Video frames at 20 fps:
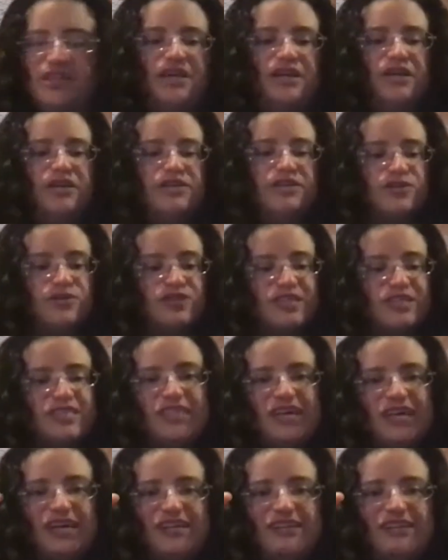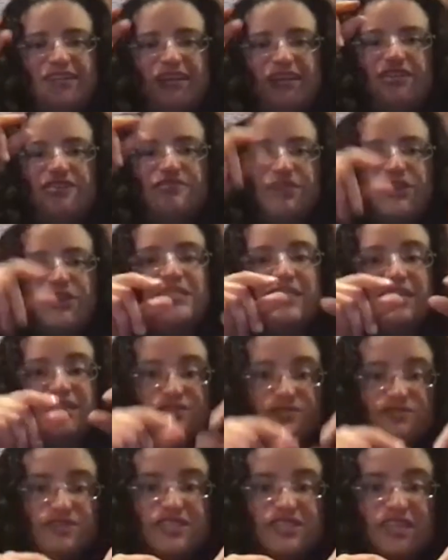So the sun, in the very
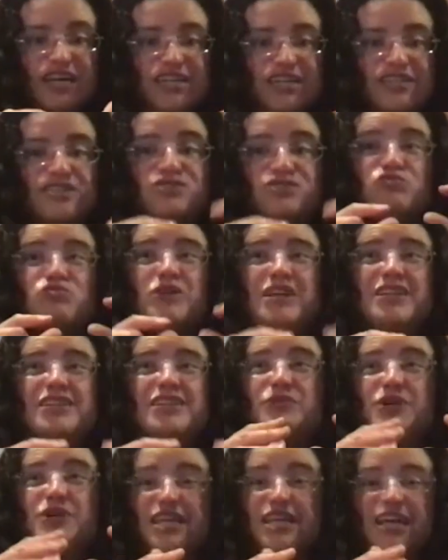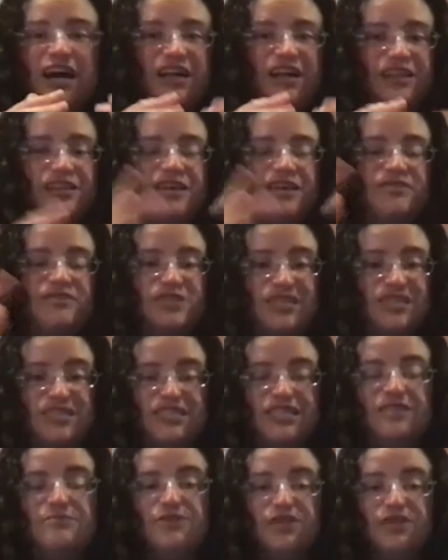center of the sun, is really, really hot, like
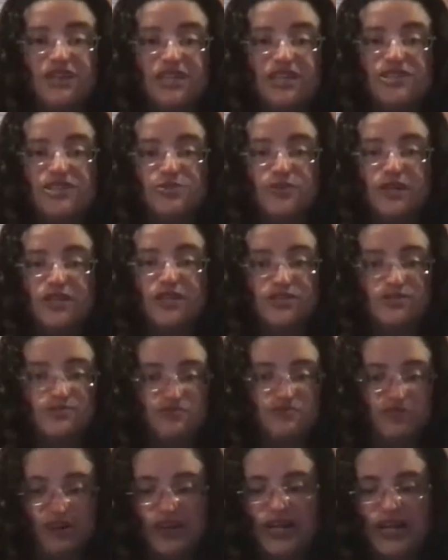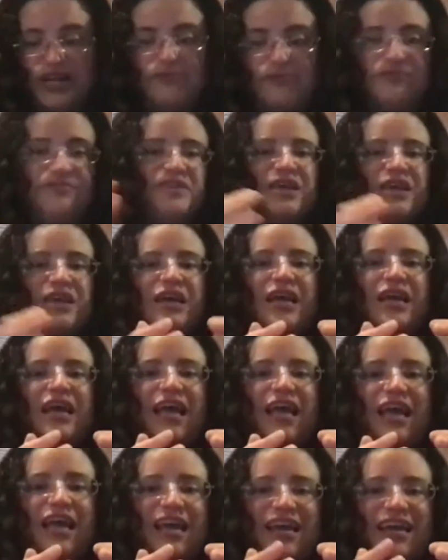16 million degrees Fahrenheit.
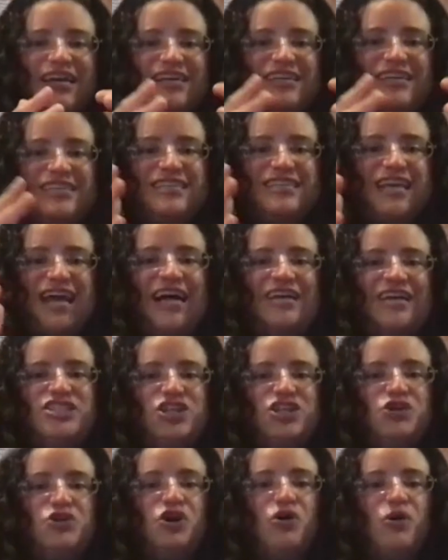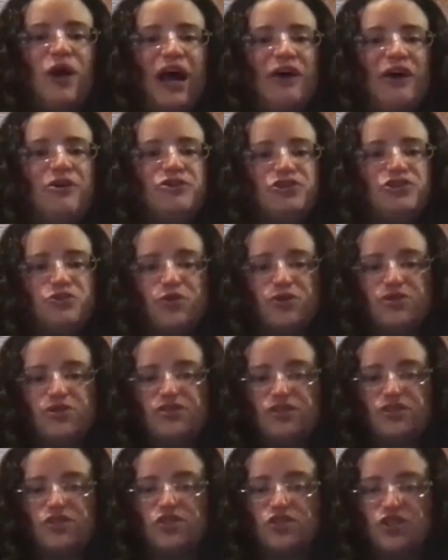And as you go out towards
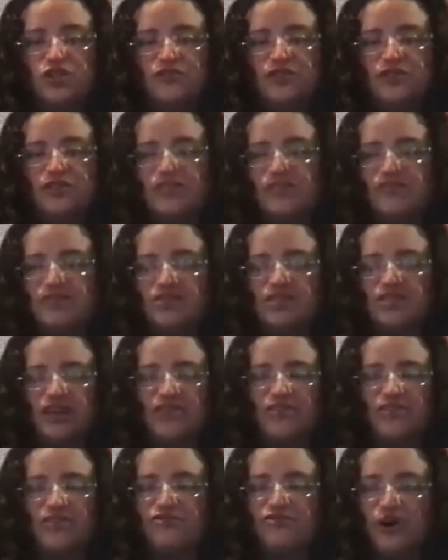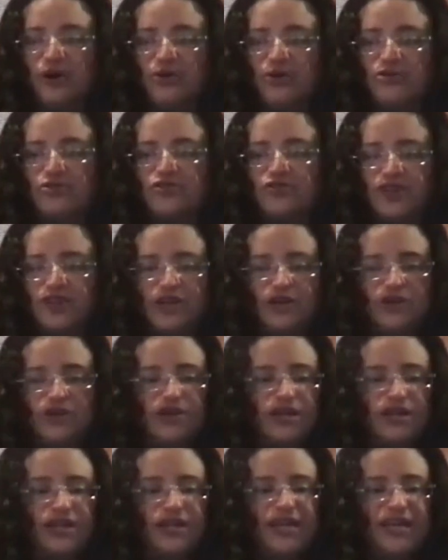the surface of the sun, the photosphere,
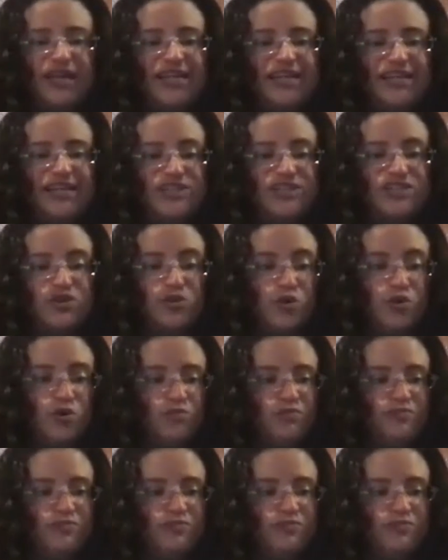it gets cool.